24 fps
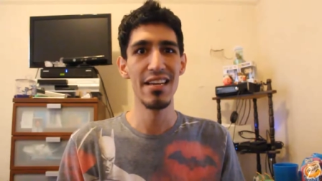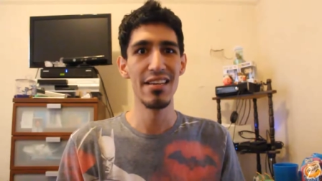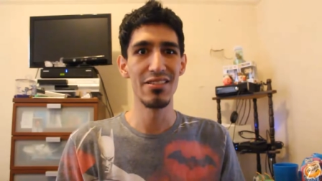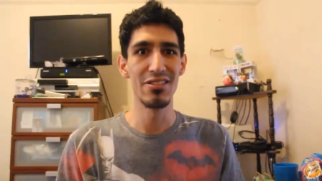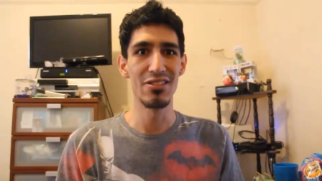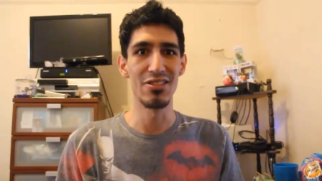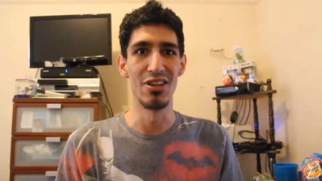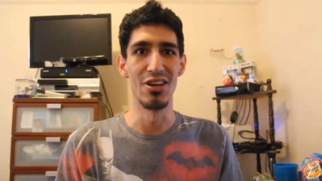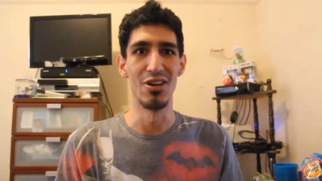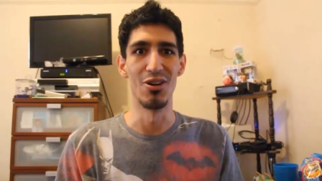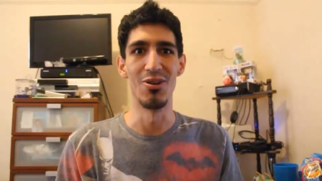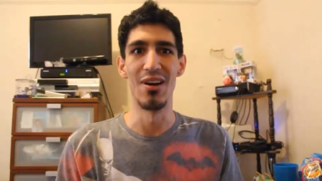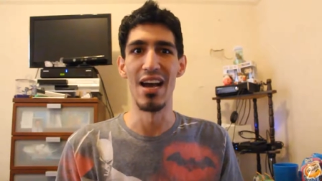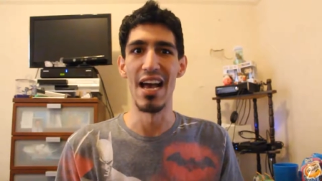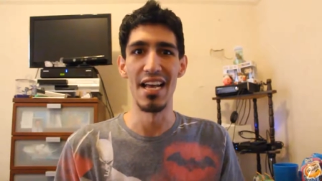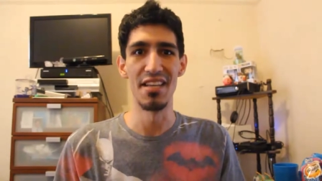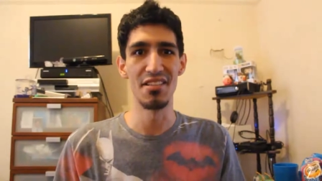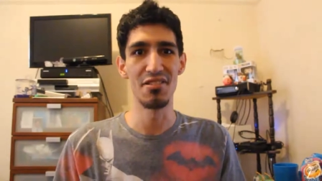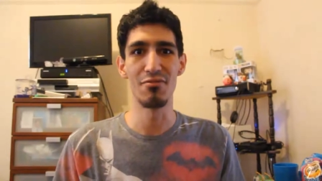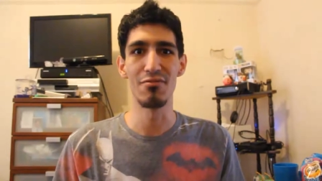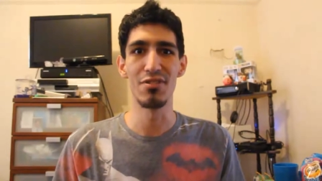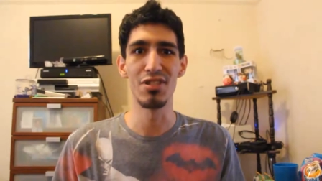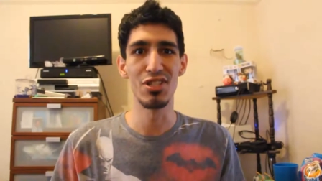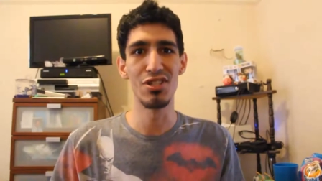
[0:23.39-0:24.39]
so
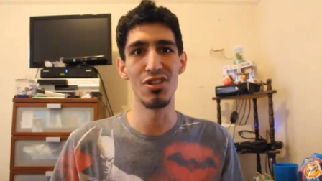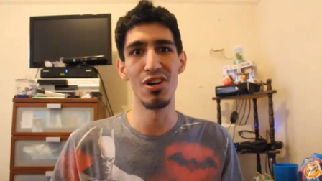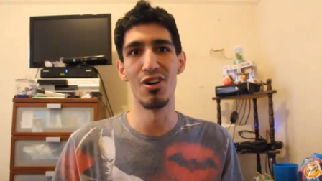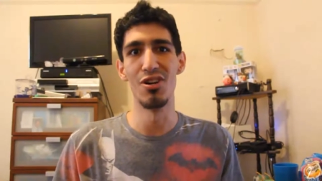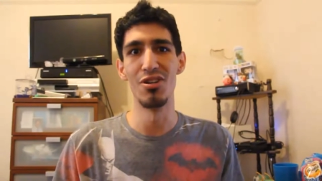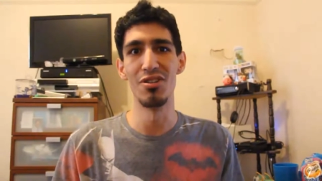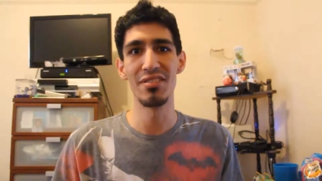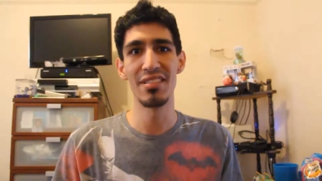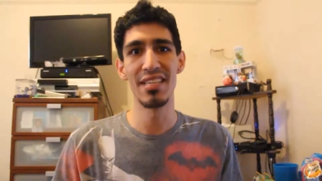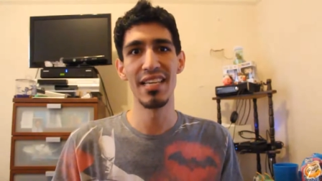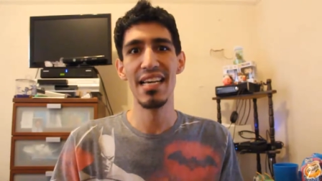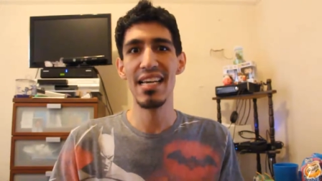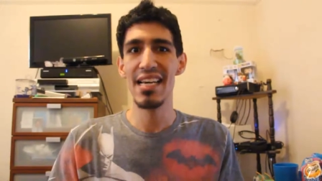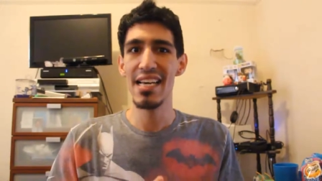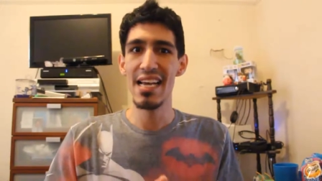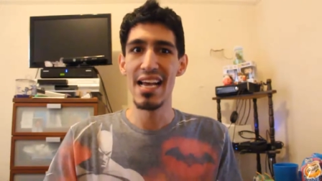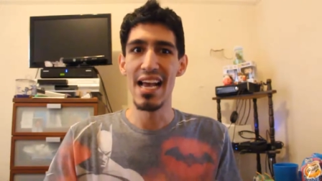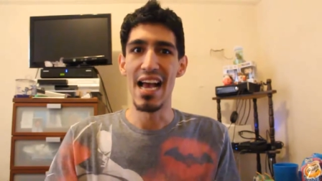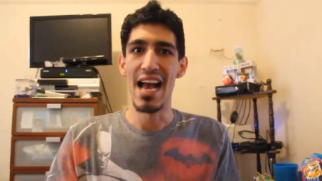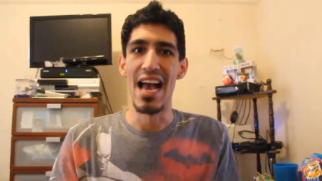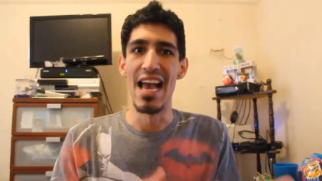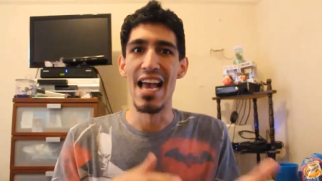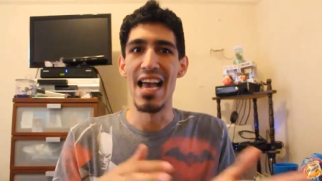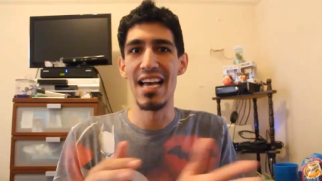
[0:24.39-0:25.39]
as a result,
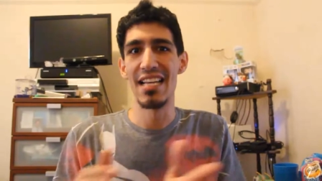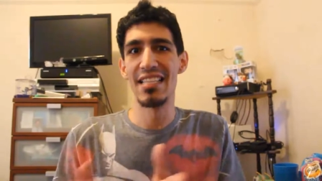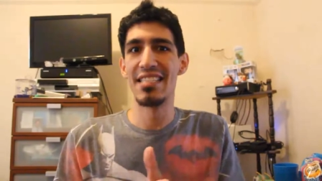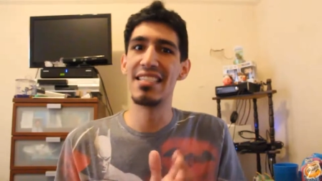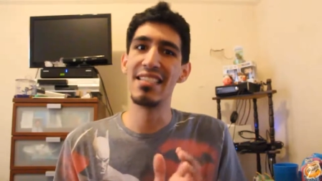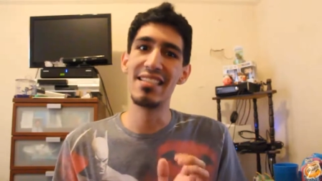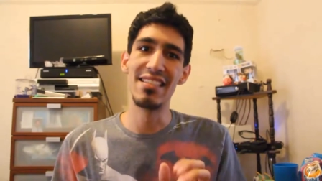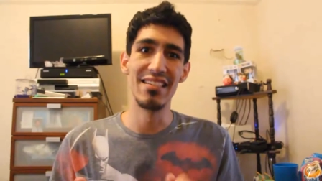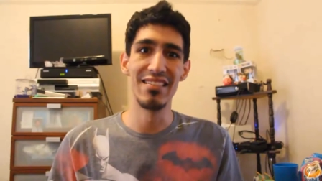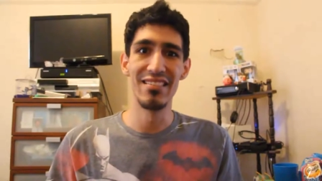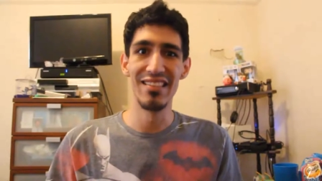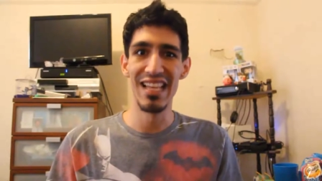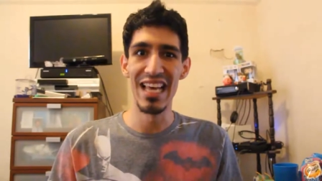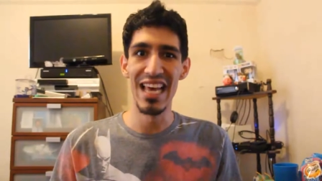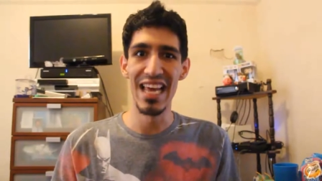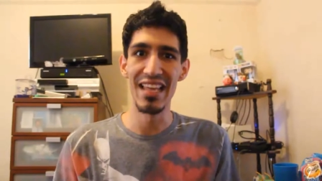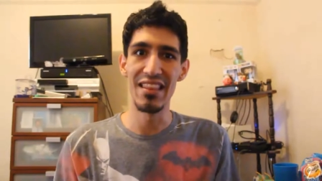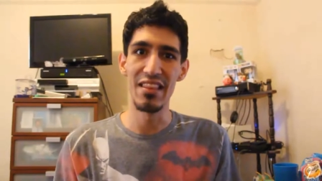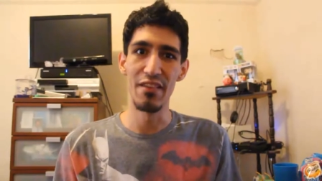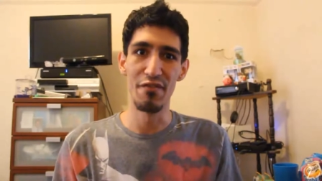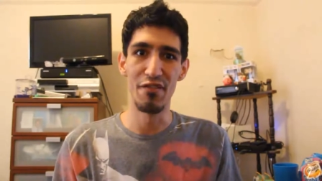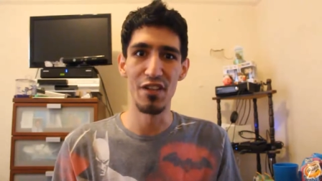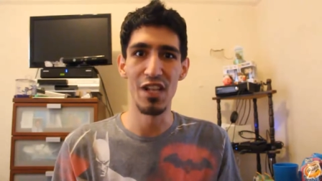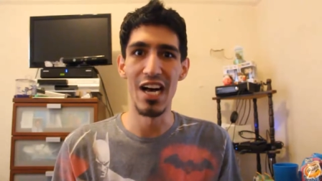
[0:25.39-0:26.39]
I had to delay
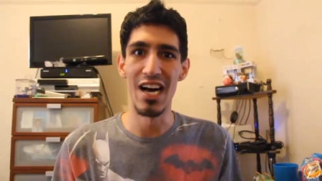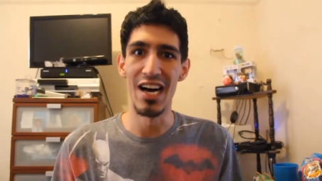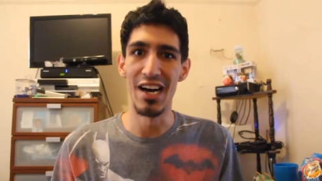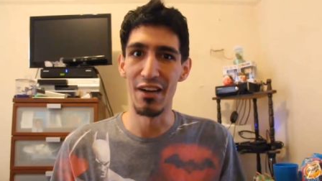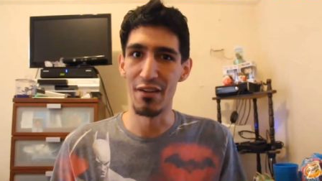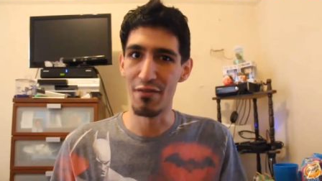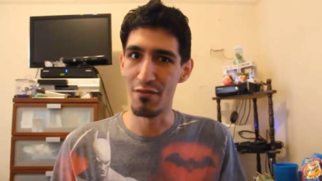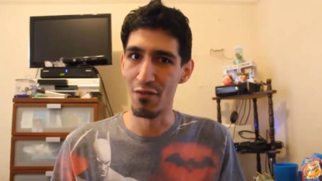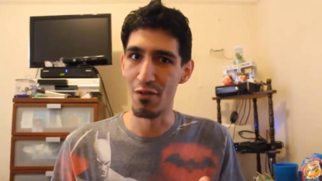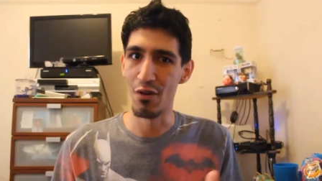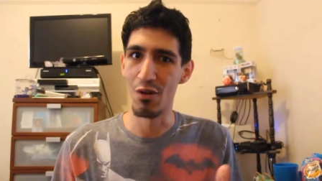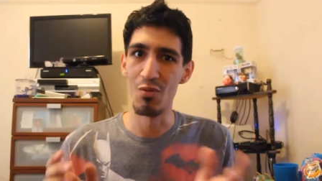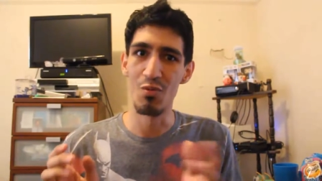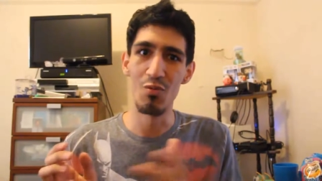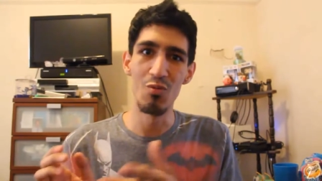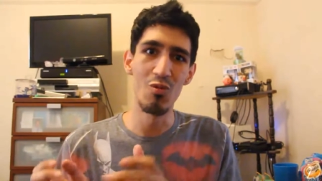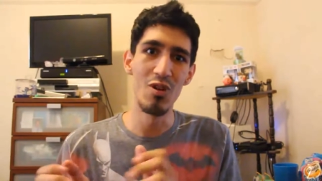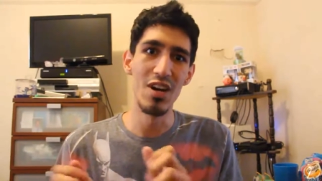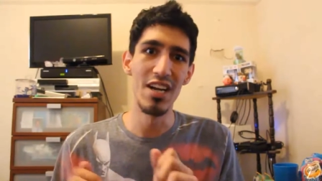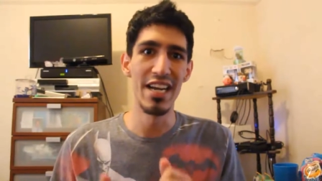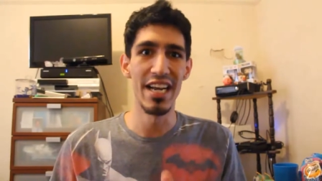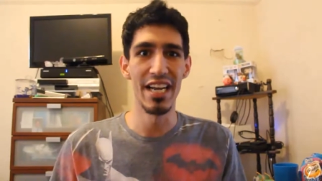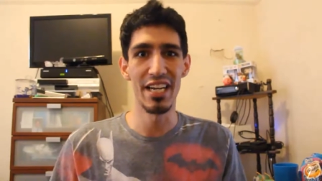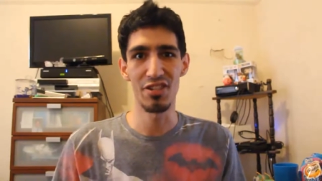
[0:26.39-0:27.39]
the vlog for
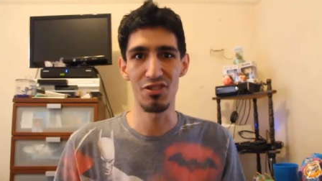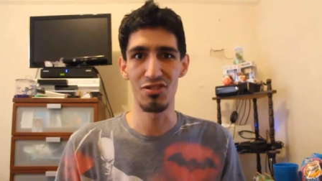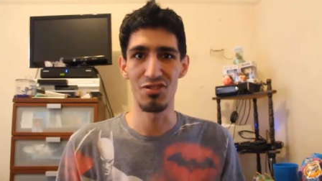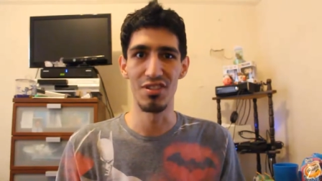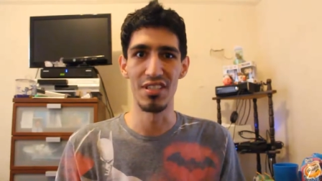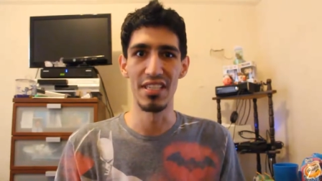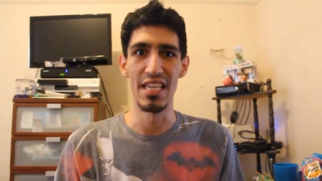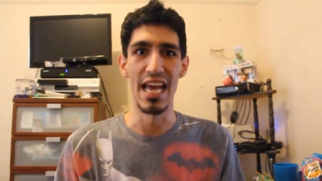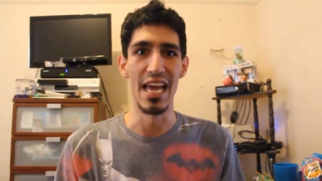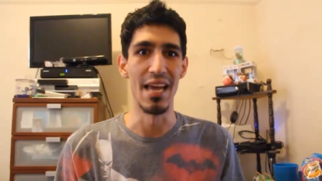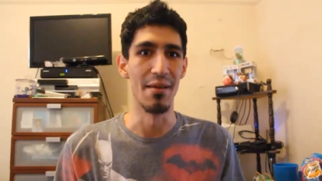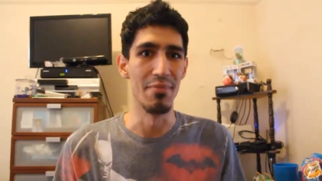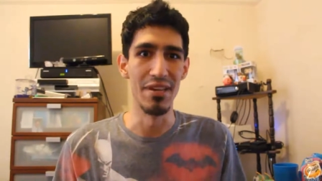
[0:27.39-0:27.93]
one extra day,